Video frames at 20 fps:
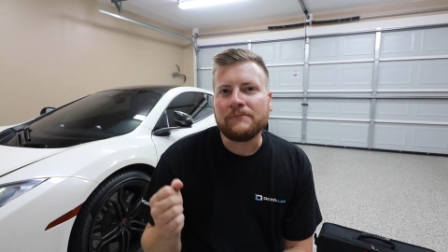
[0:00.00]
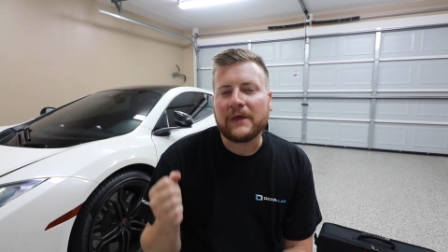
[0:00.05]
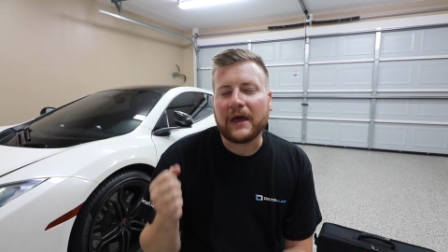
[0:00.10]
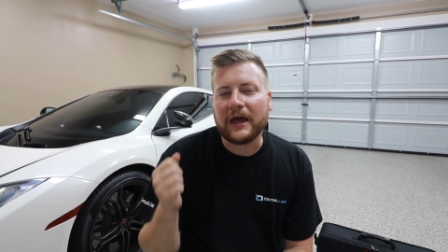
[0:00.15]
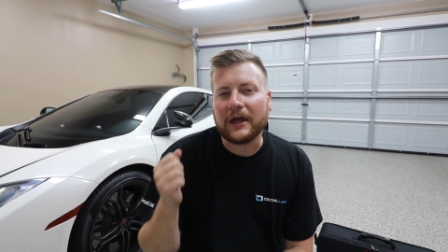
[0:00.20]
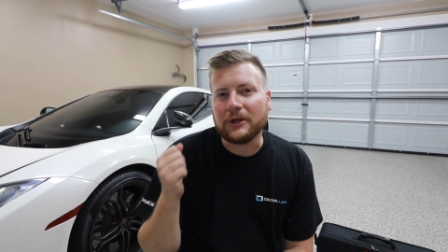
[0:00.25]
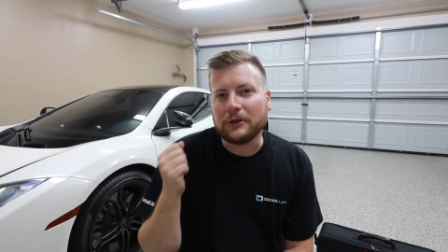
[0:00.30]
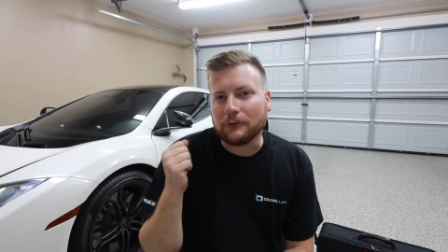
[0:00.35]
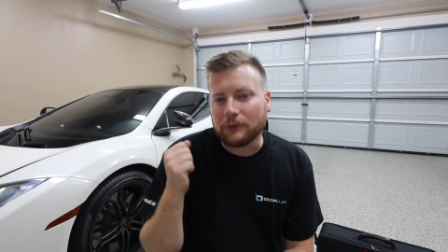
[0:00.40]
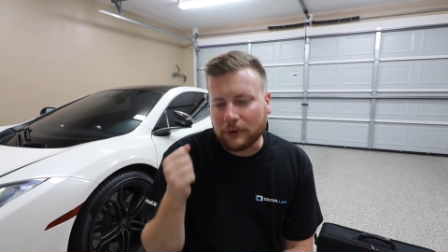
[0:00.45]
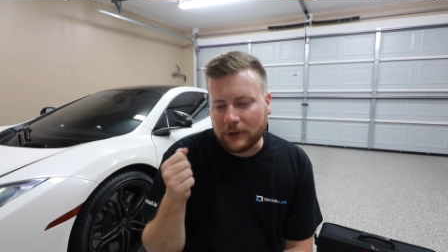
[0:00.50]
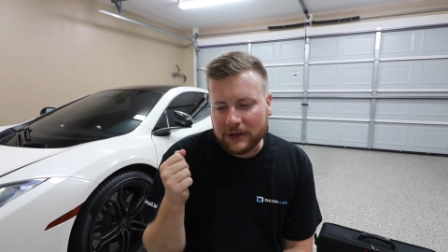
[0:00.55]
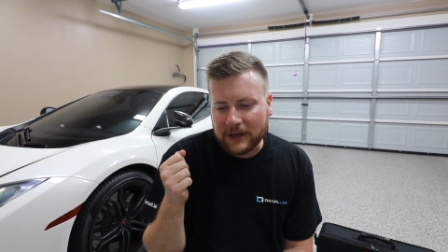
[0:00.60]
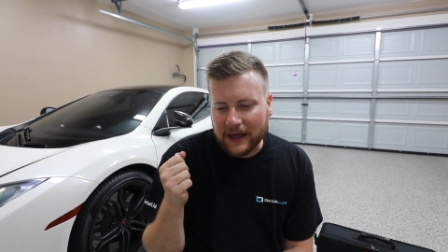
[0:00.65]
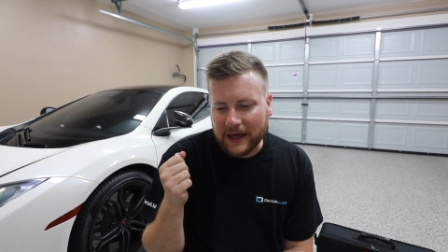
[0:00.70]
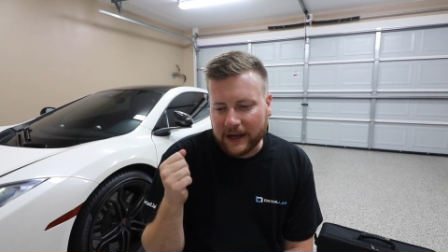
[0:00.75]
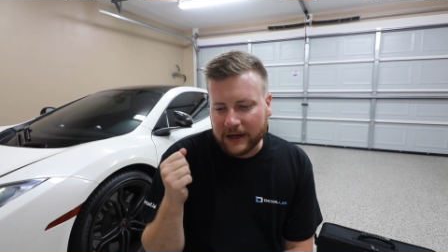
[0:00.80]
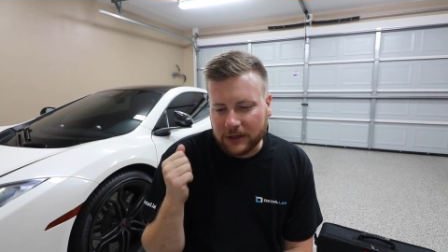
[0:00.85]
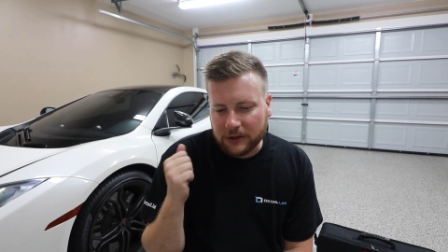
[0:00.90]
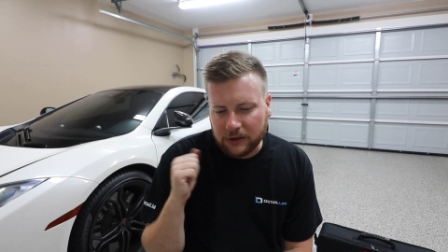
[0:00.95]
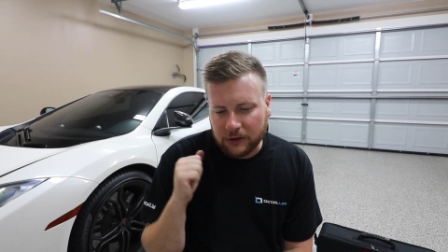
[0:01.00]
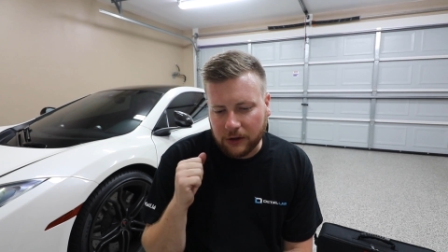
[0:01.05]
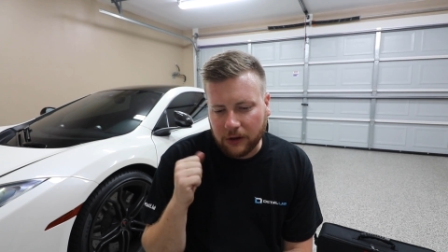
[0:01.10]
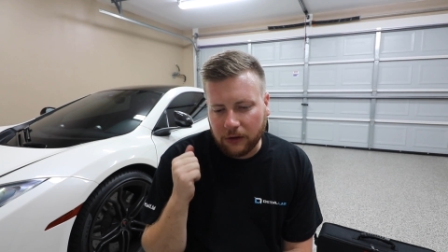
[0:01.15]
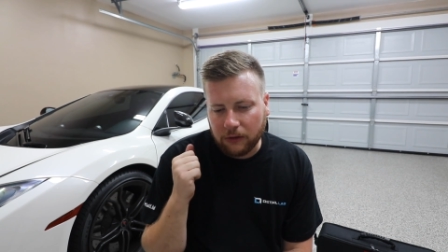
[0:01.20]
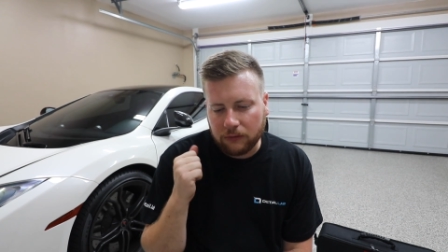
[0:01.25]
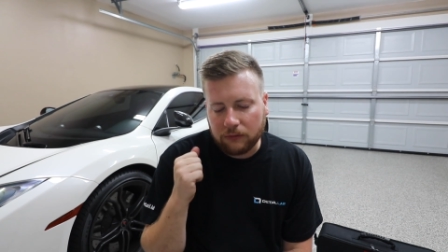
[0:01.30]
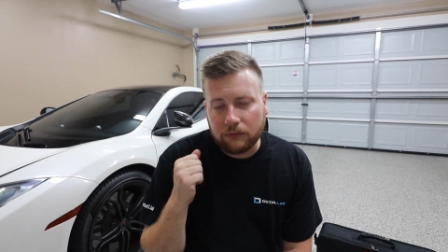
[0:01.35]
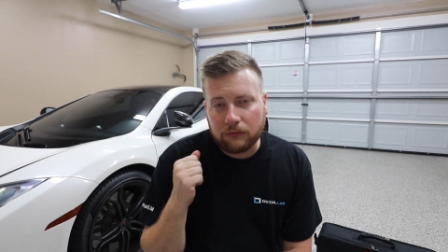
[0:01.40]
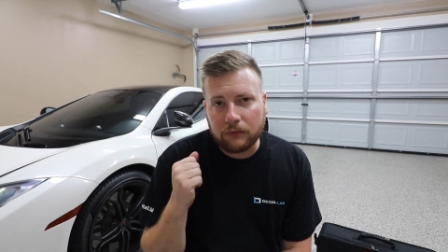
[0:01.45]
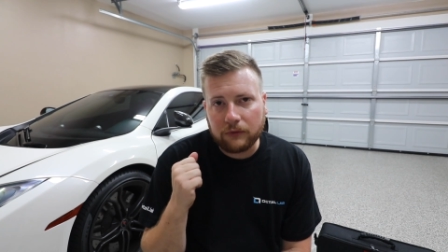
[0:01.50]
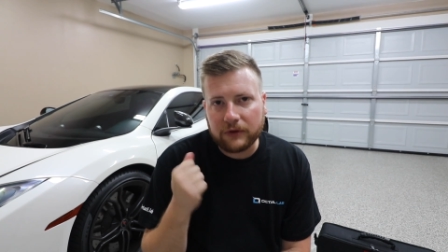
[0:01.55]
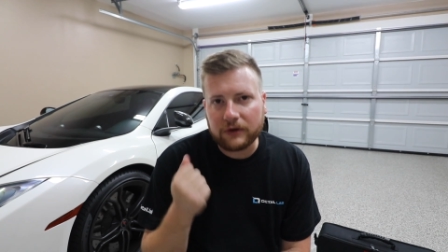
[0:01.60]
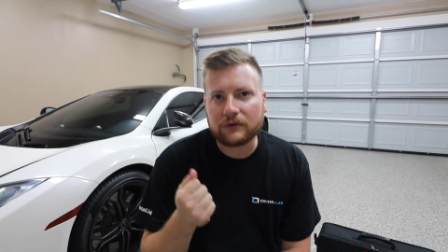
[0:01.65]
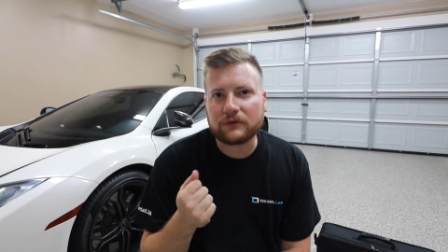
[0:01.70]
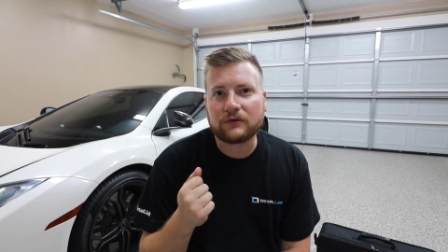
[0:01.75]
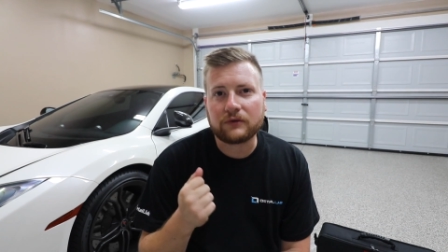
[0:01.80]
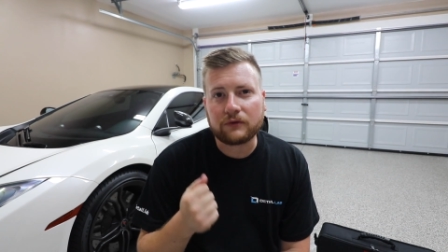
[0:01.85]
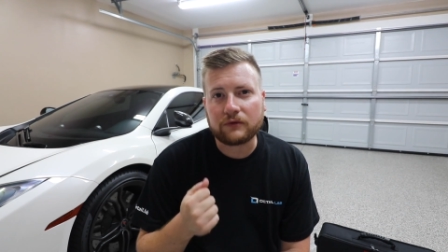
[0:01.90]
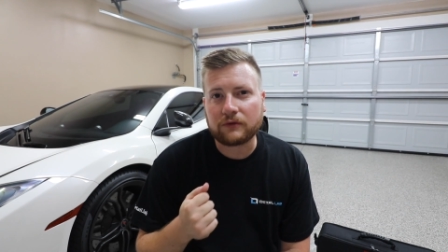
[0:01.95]
and you look at it and you go, well,
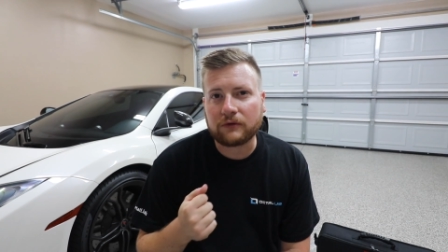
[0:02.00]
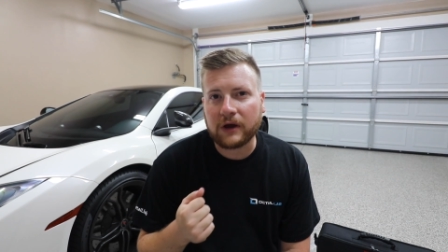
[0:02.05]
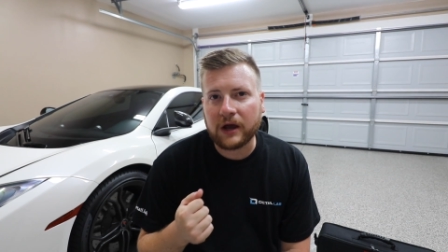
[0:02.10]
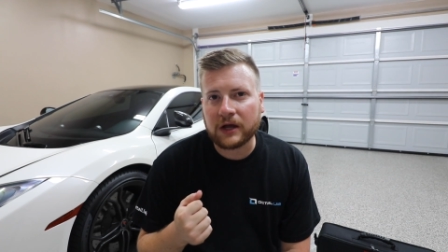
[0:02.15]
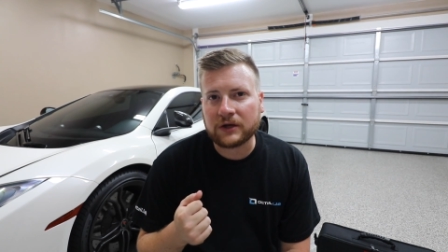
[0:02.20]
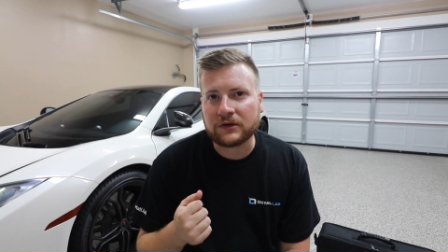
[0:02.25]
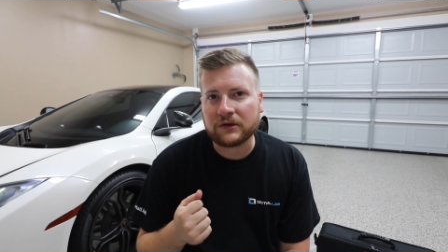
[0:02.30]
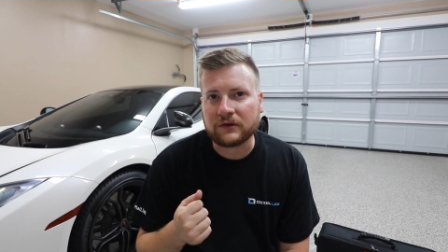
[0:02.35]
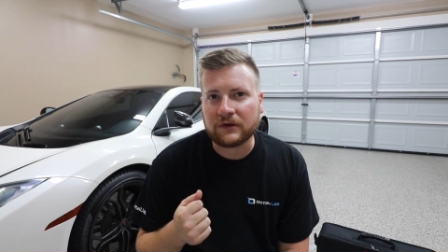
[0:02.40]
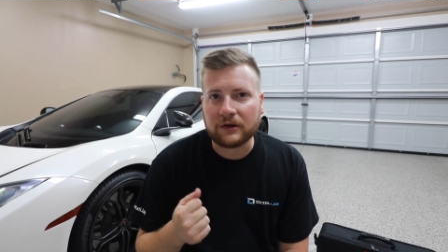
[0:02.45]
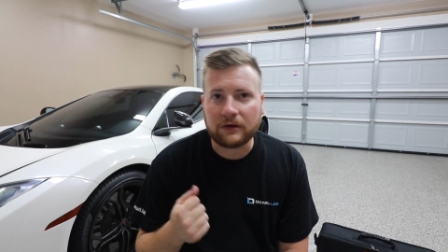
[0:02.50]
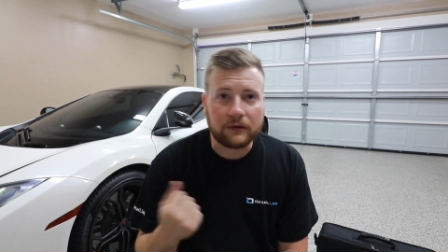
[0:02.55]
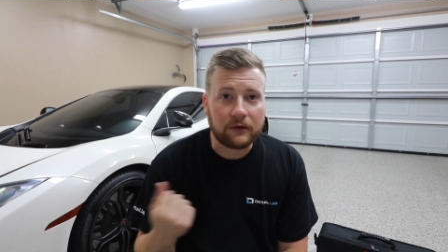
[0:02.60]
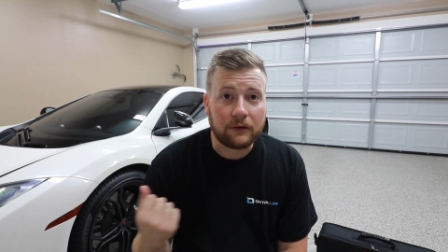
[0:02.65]
there's still scratches here.